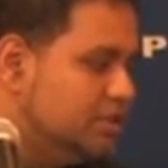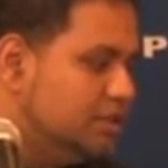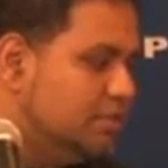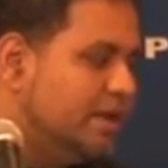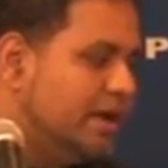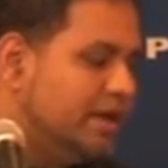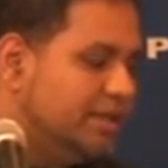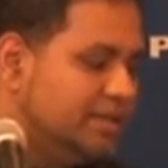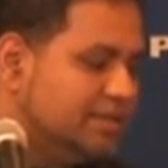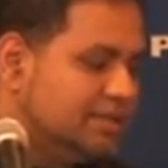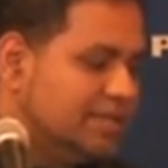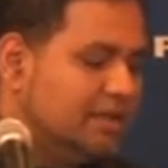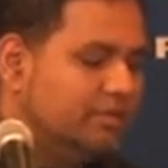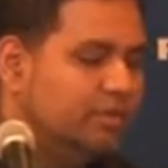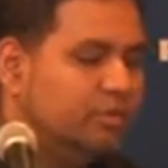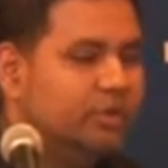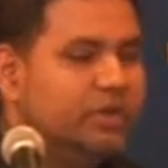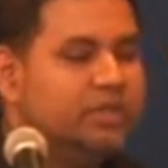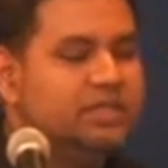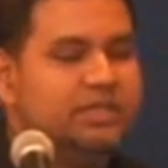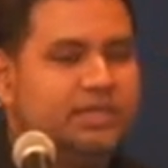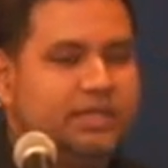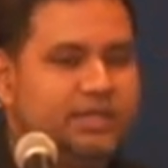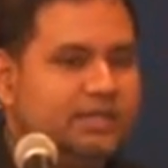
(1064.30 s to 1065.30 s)
Jamaat Islami,
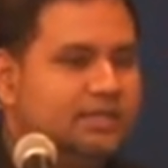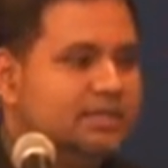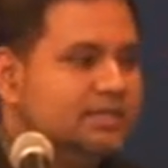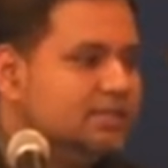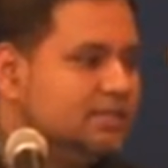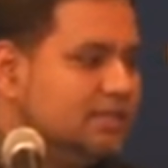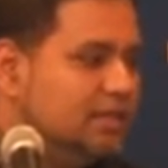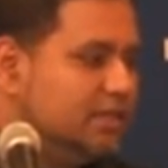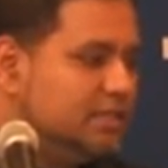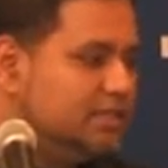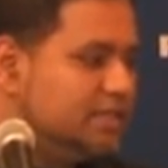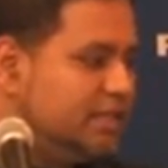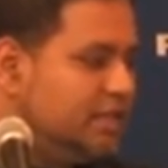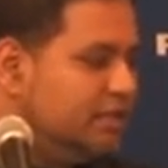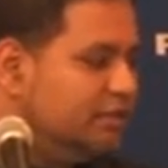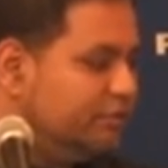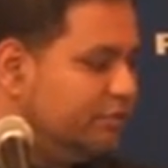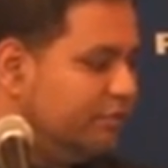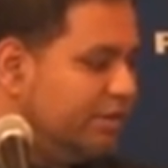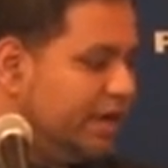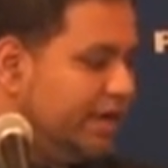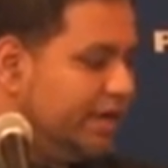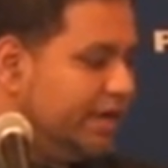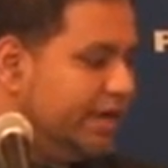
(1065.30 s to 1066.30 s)
which he is the chief
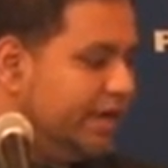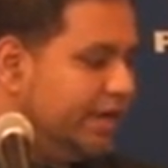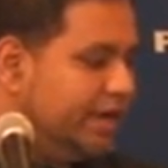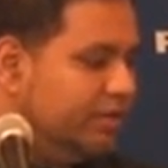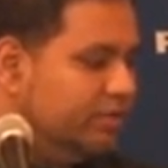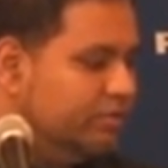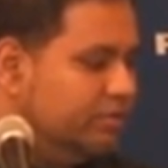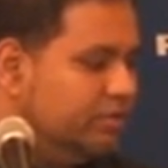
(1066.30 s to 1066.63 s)
right now.